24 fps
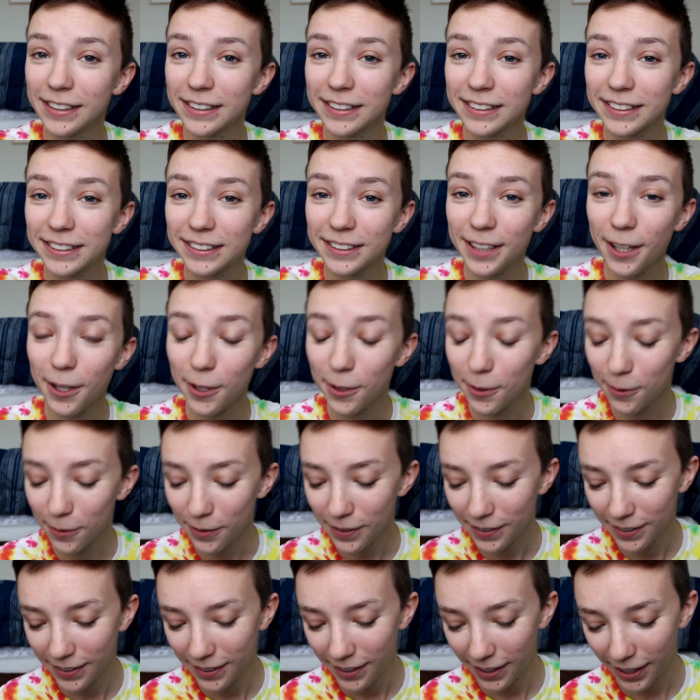
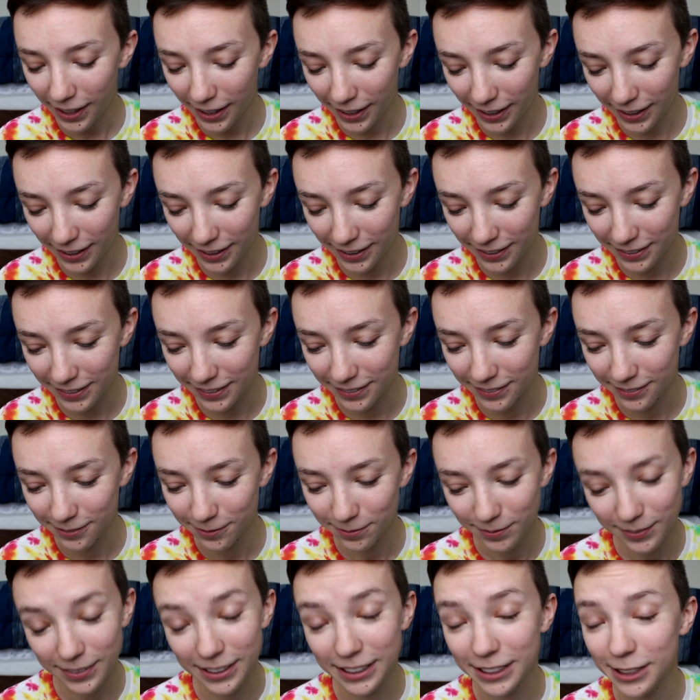So the
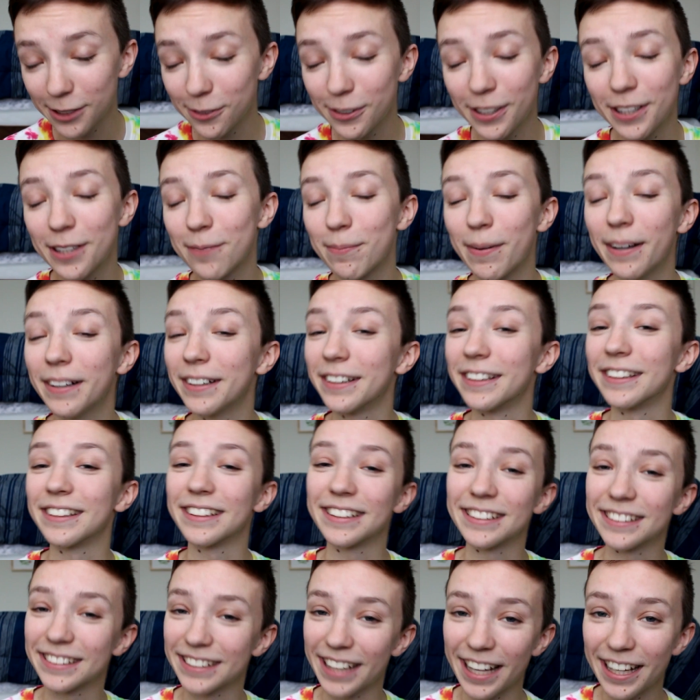sooner the better,
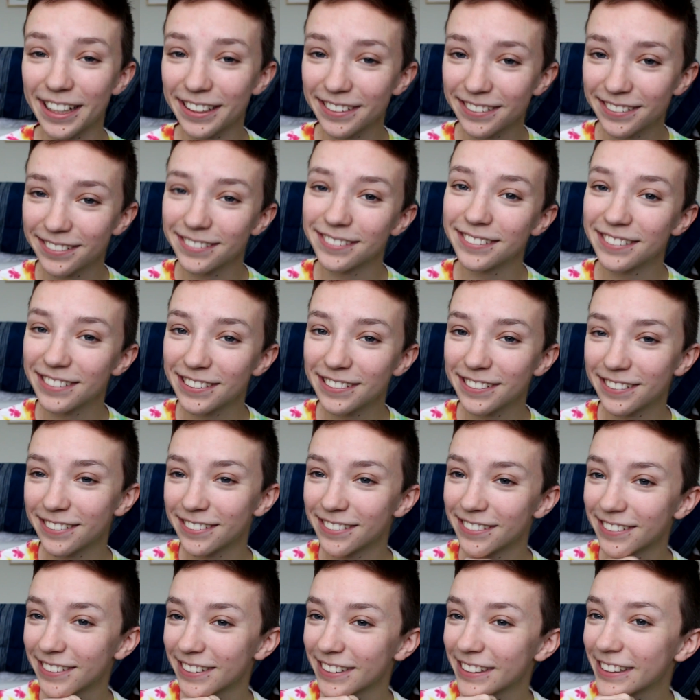because that
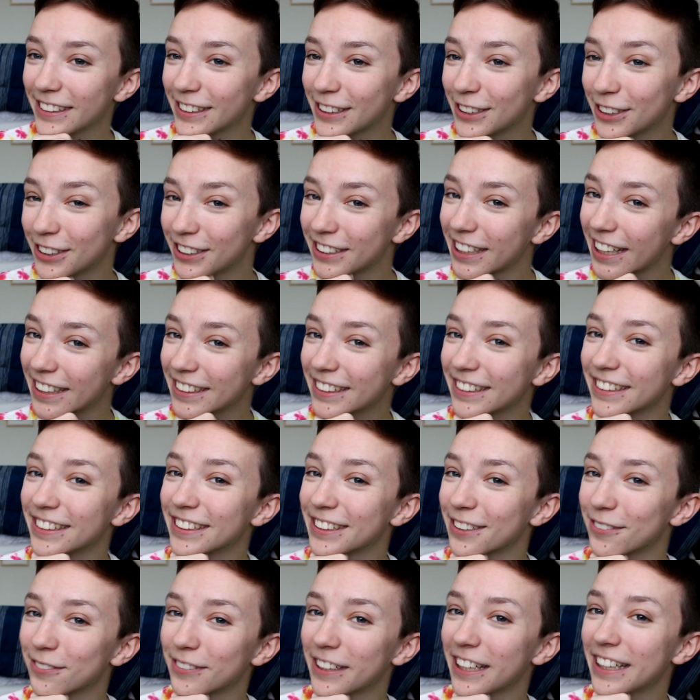gets your
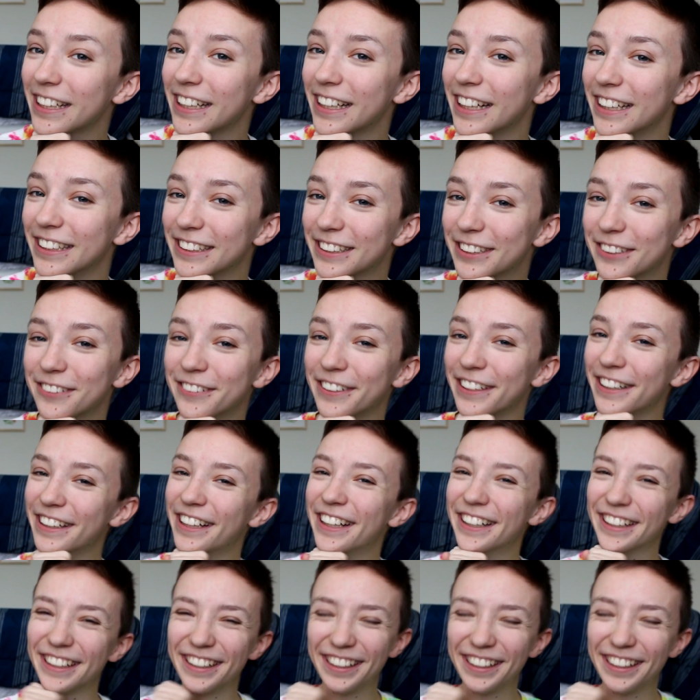chances of getting it sooner.